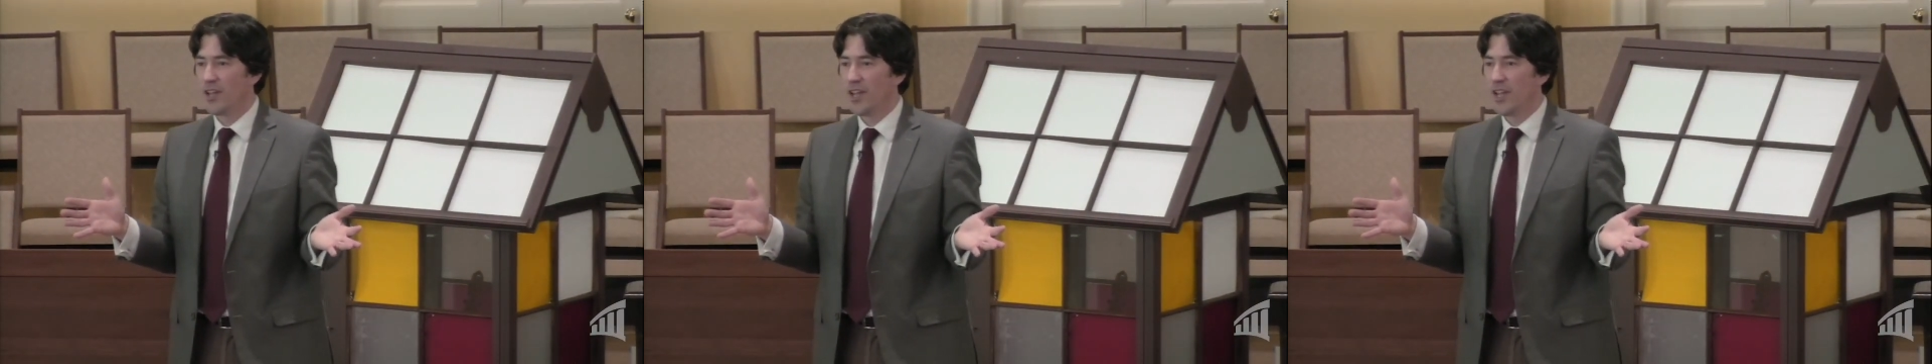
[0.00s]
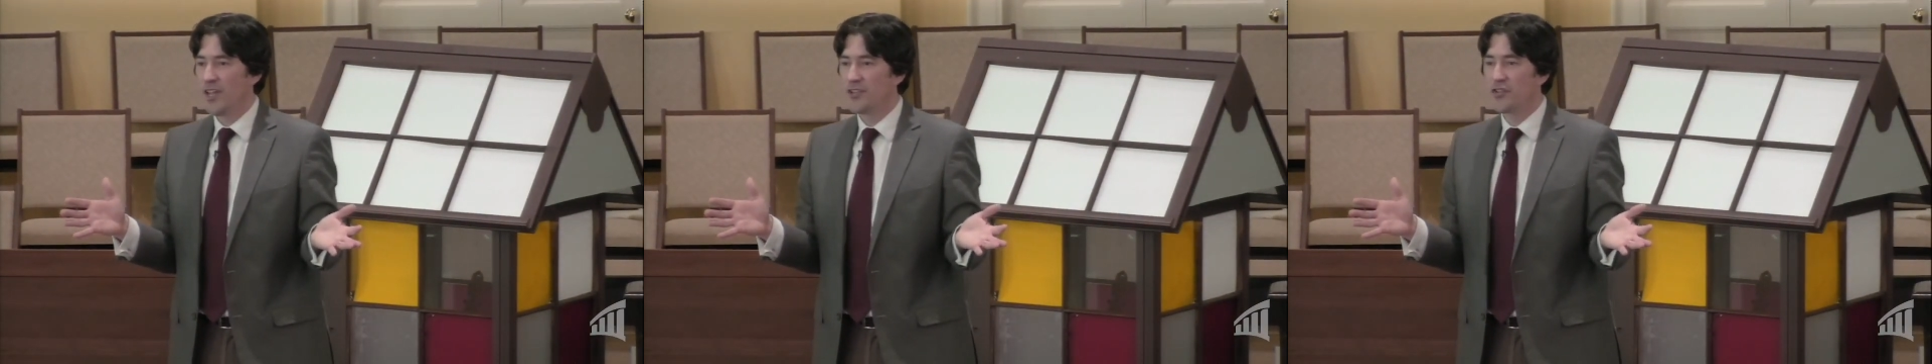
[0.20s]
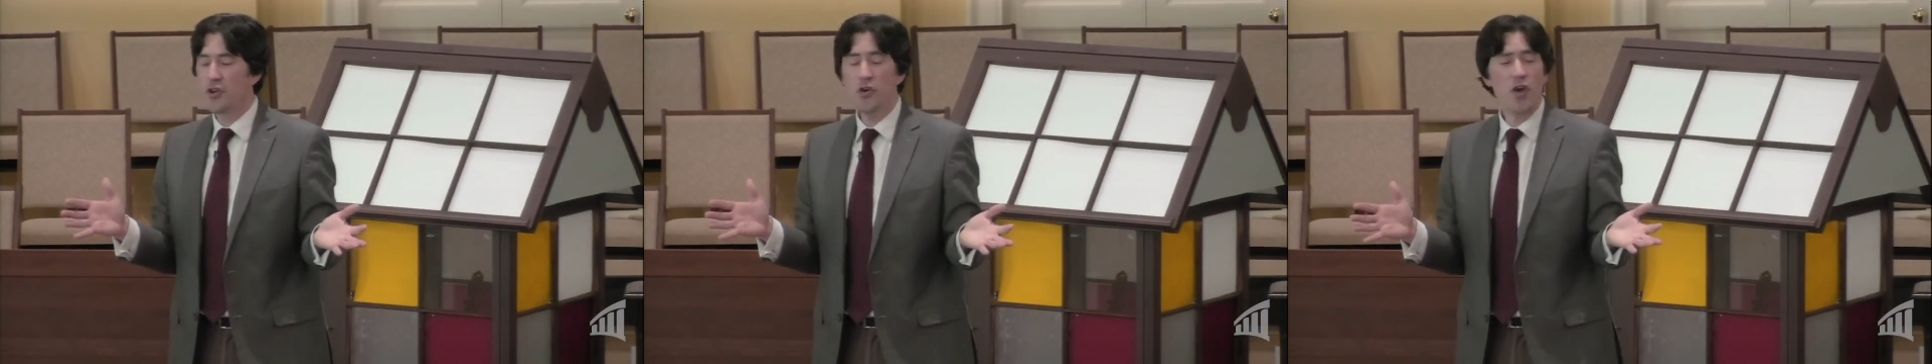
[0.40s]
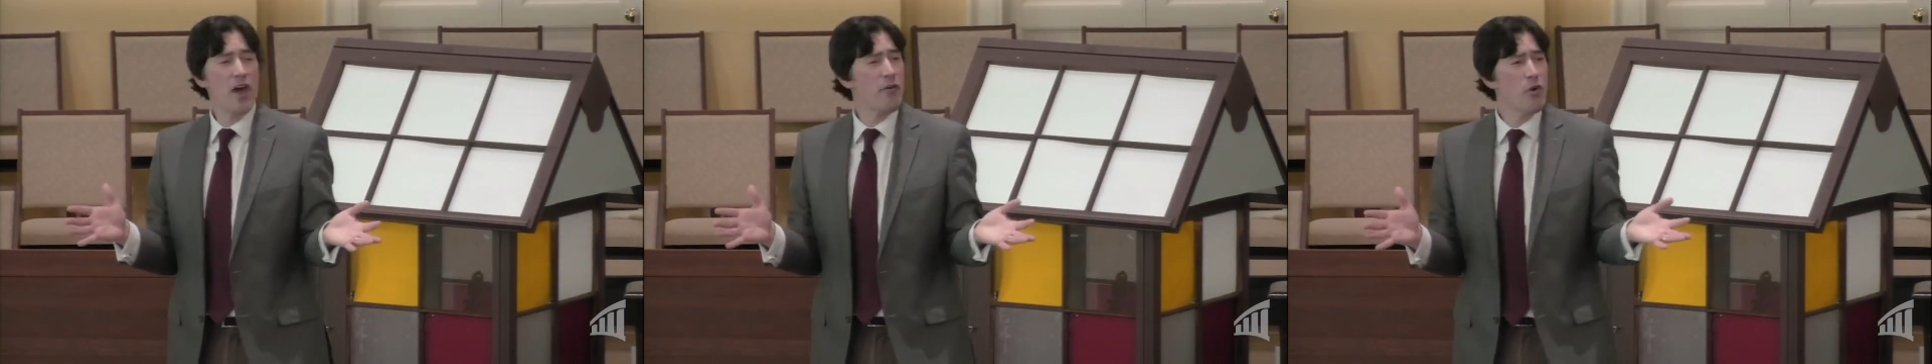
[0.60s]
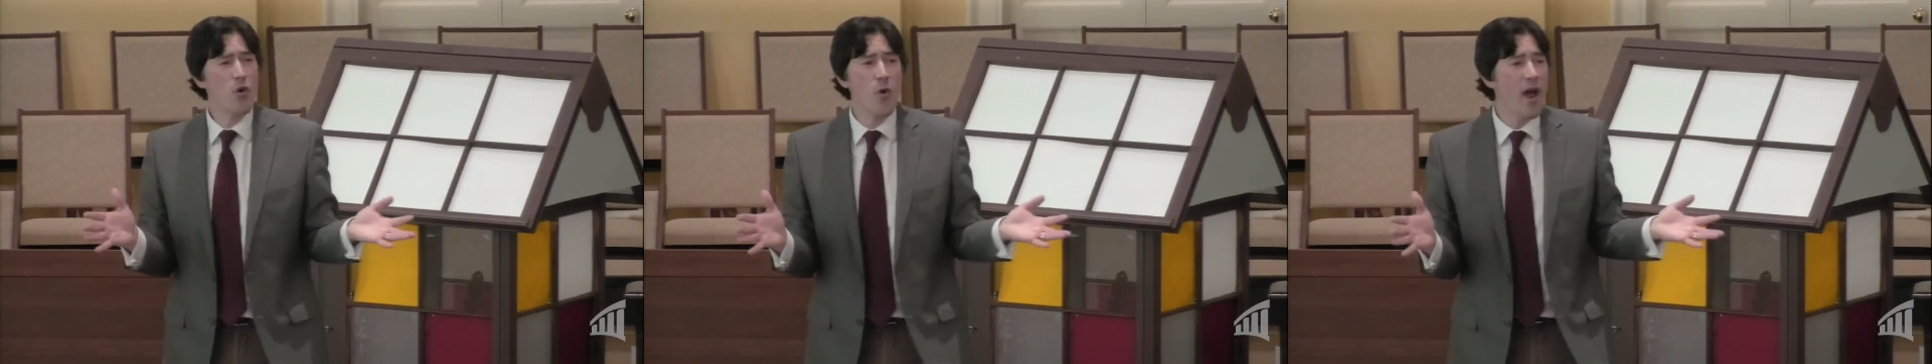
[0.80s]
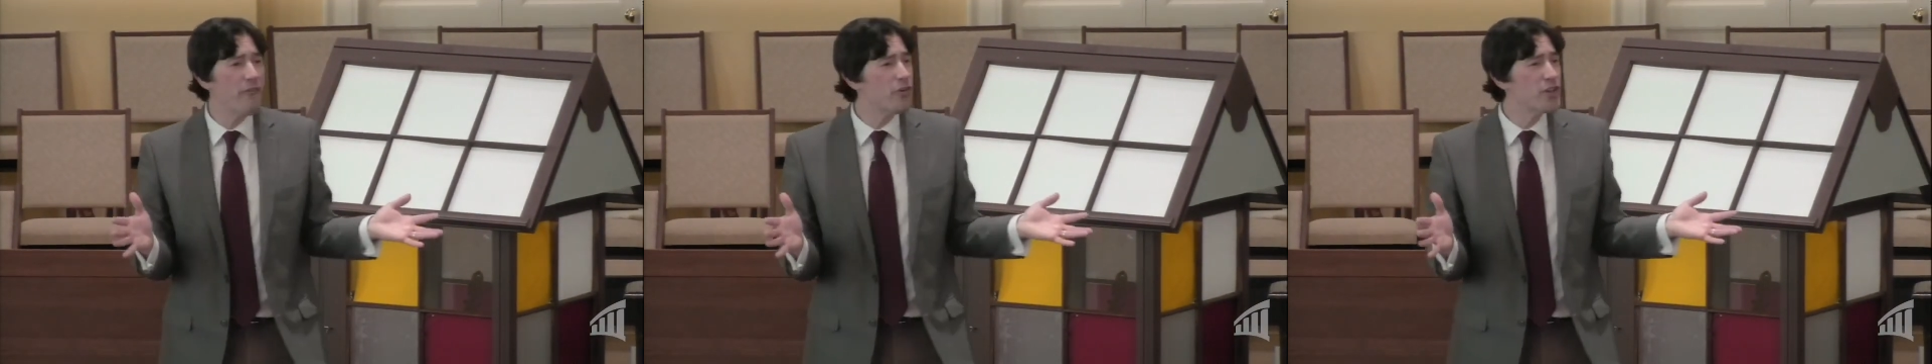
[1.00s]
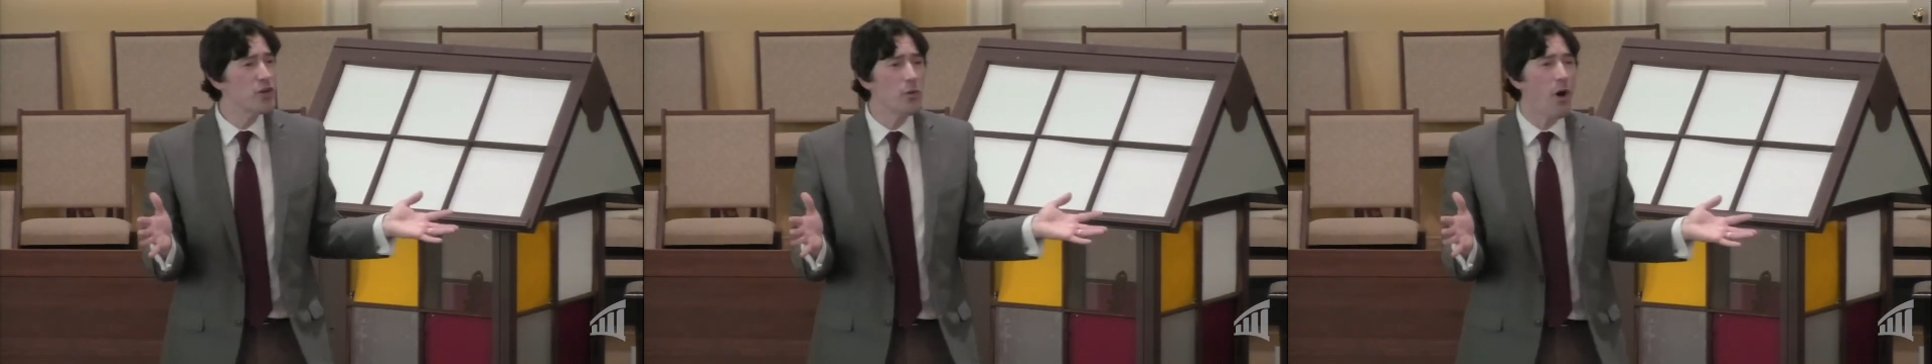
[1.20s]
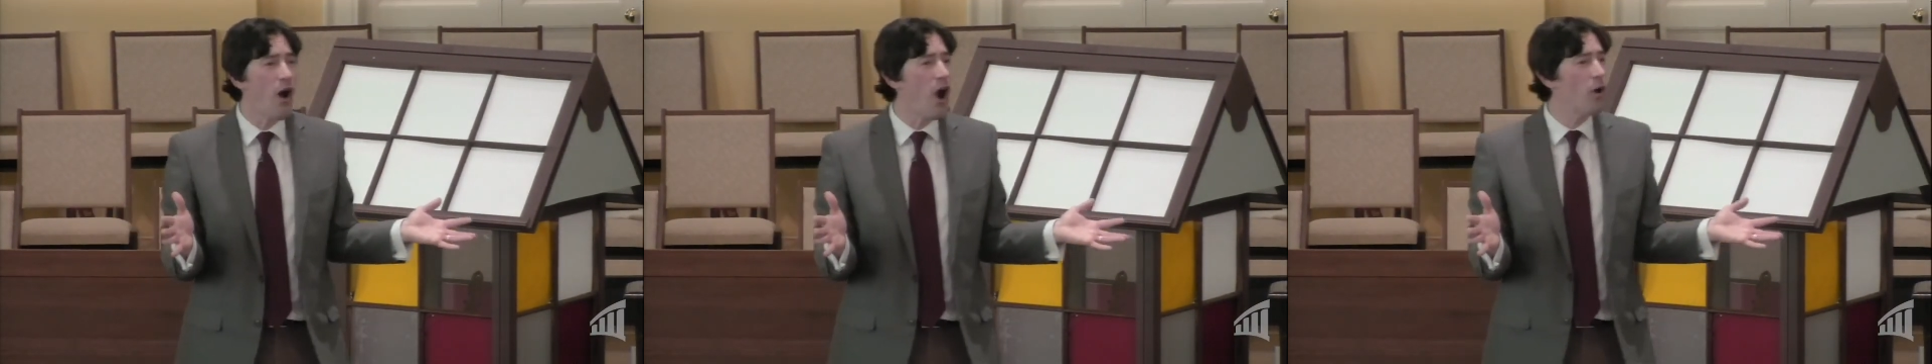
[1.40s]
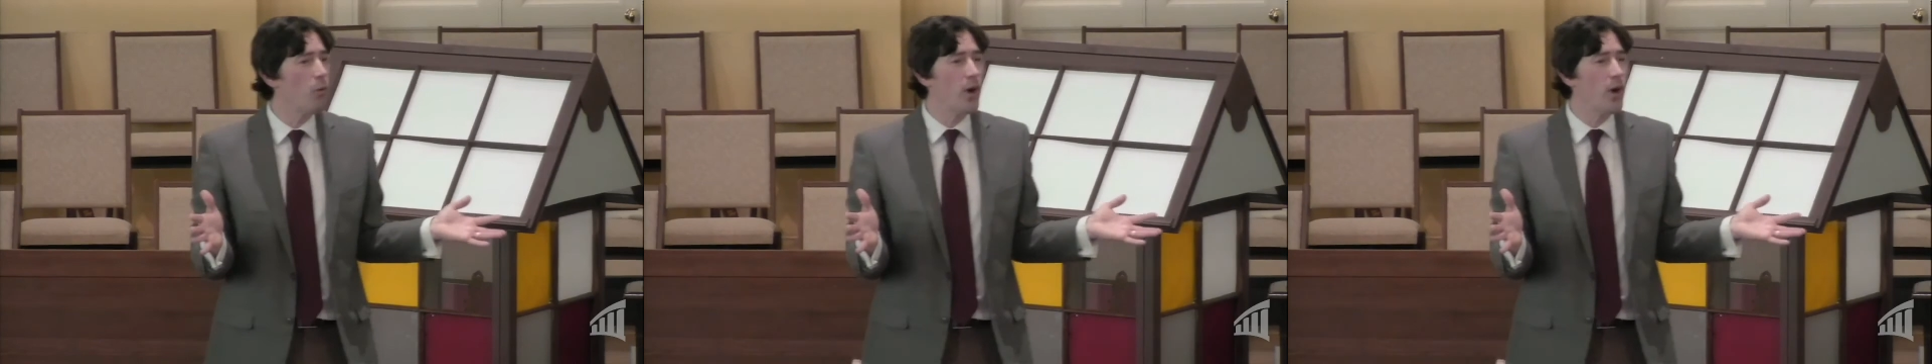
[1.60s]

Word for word: is whoever, whoever you are,